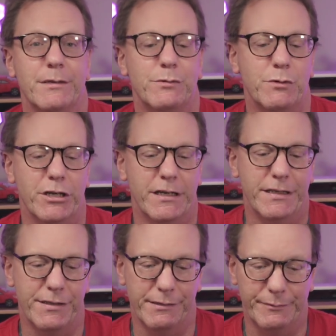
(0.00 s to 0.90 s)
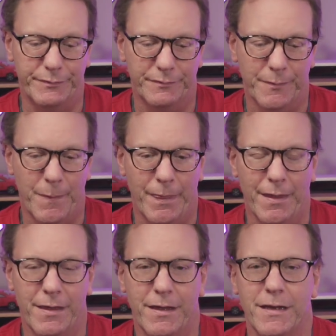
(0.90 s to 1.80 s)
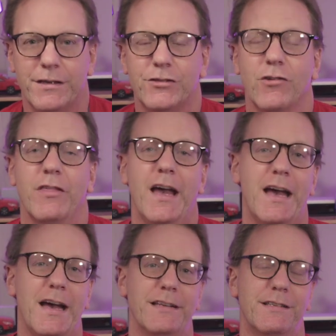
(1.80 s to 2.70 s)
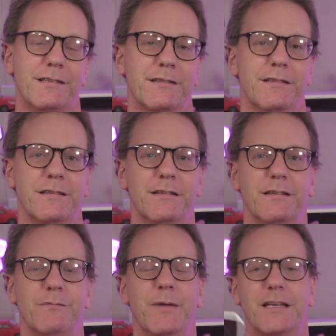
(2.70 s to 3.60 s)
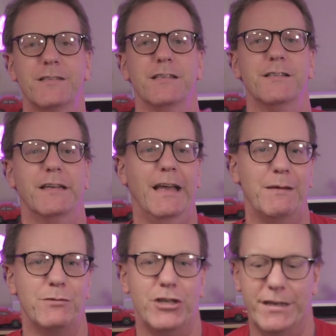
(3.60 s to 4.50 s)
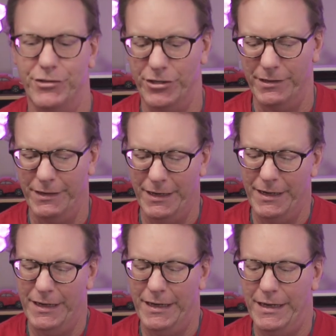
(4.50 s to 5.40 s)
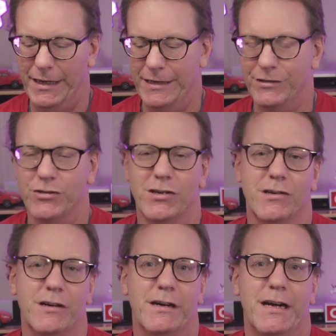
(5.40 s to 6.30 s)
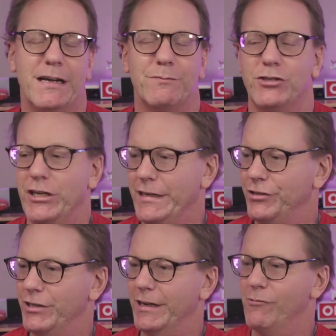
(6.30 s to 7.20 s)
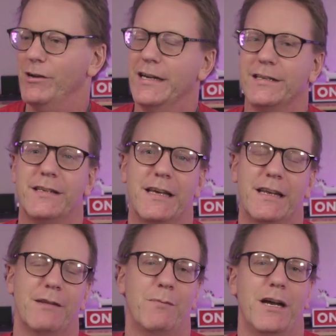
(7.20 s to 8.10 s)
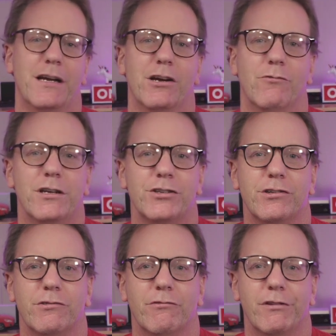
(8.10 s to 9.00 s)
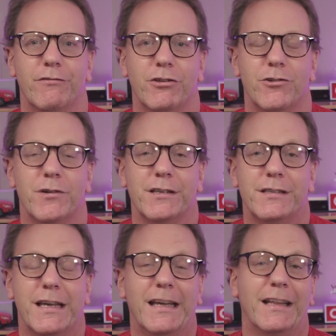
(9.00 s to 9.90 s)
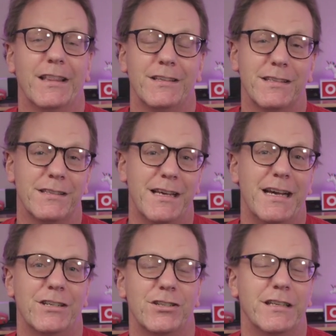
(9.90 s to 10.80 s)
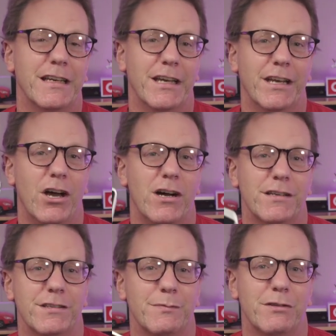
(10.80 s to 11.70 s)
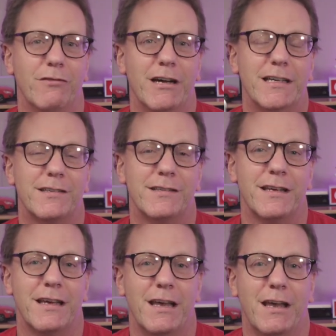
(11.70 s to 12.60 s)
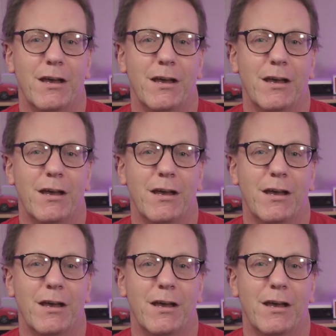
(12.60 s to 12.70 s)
Seems pretty easy. So that makes this a game changer. And so I'm changing what I said in my original review and saying this is actually an awesome device